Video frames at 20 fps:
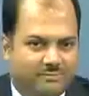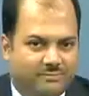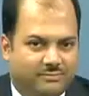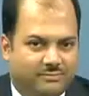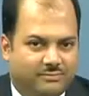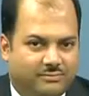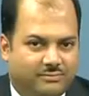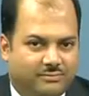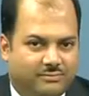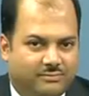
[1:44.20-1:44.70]

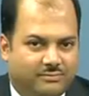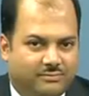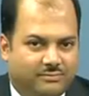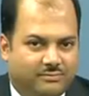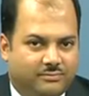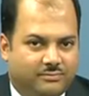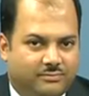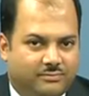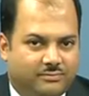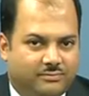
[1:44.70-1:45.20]

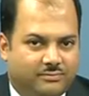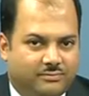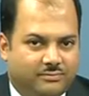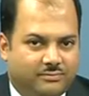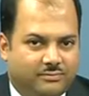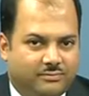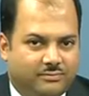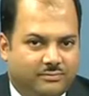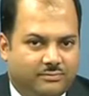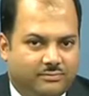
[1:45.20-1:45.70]

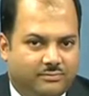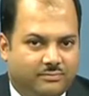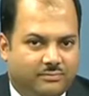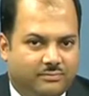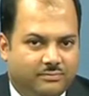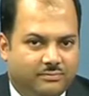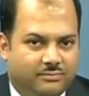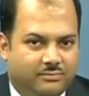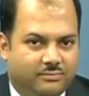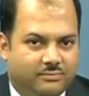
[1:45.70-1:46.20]

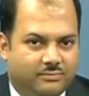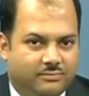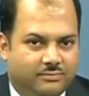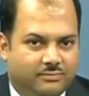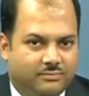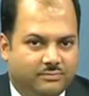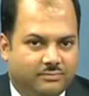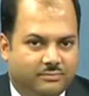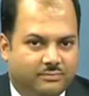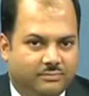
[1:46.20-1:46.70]

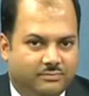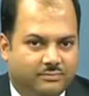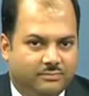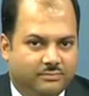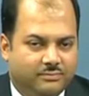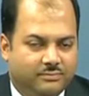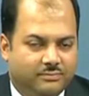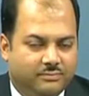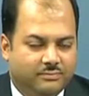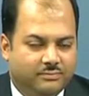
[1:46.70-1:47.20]

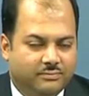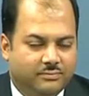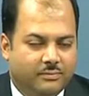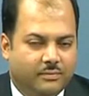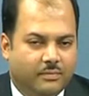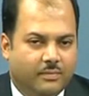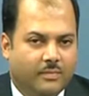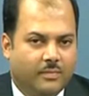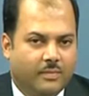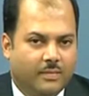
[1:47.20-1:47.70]

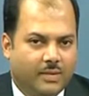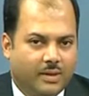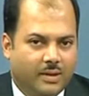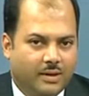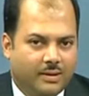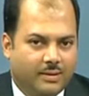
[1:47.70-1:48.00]
This person isn't speaking.